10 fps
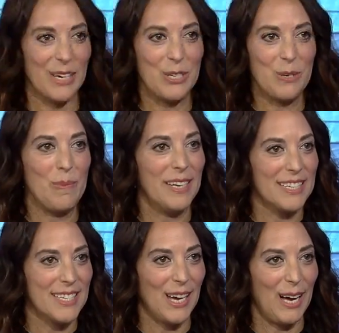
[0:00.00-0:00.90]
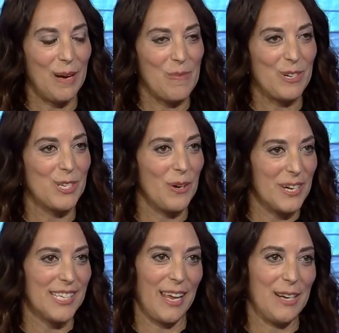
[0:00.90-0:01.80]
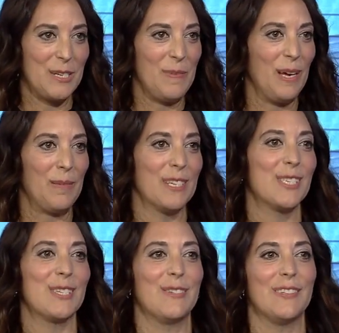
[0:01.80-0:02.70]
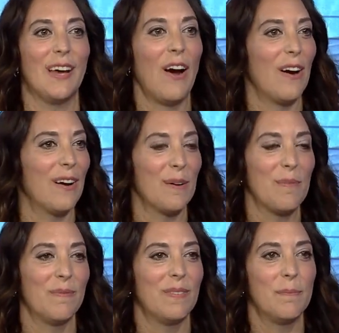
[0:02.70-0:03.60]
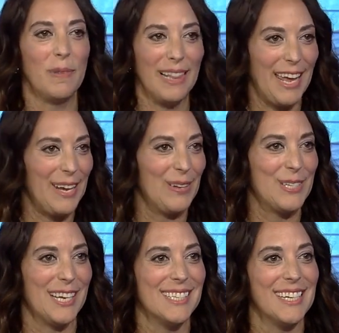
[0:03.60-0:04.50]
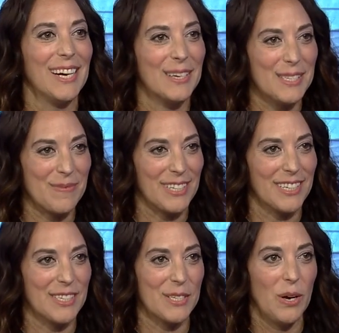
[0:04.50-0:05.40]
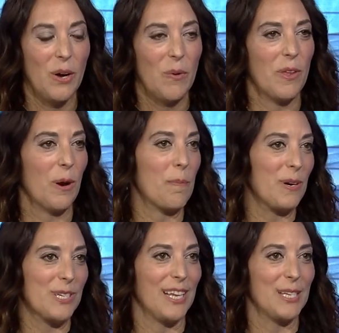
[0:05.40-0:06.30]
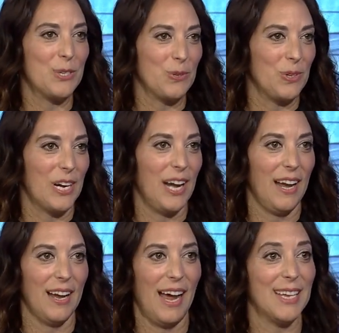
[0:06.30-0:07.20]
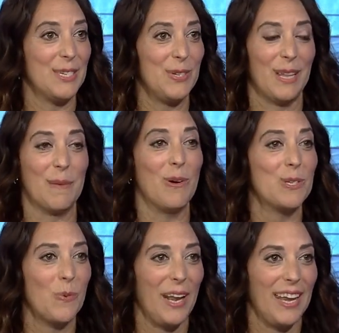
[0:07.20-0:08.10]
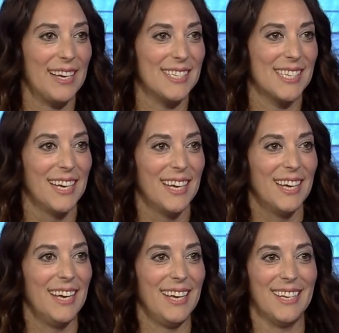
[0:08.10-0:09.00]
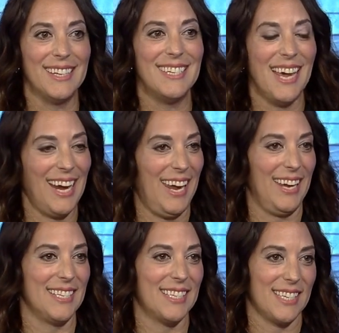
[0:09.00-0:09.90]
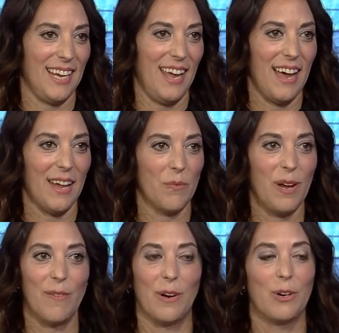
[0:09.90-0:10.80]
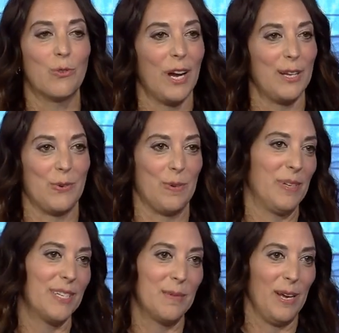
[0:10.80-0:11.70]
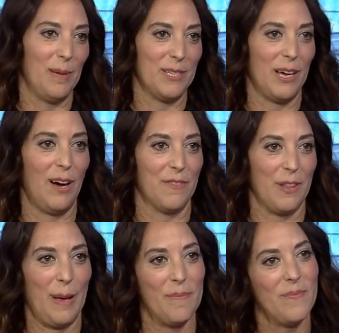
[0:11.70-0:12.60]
a tremendous time. We're so excited to be able to serve our millennial Gen Z customers with our personalized jewelry. As you said, the most weddings in decades. And yeah, we have a great assortment to be able to offer them.